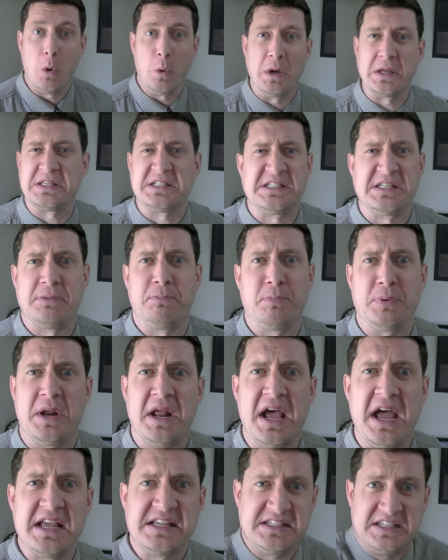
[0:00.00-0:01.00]
What's the
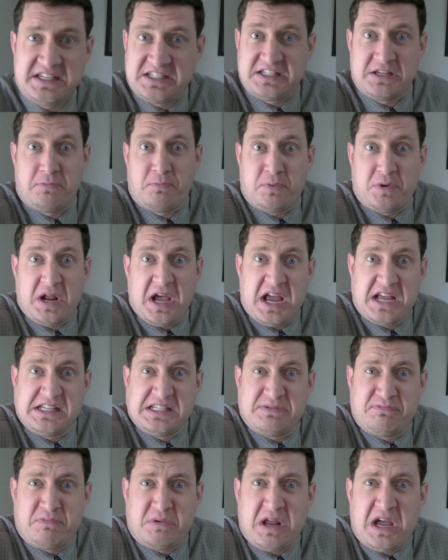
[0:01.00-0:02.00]
prize?
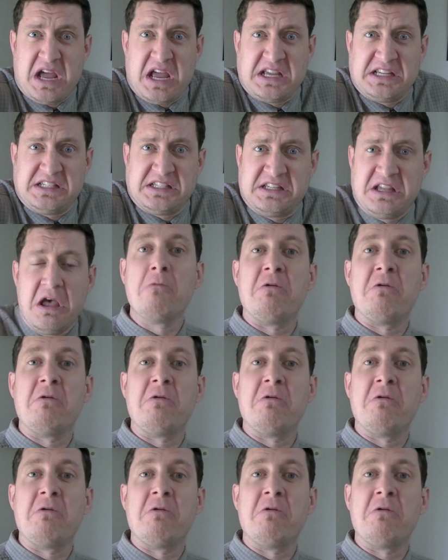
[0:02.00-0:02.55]
Surprise prize.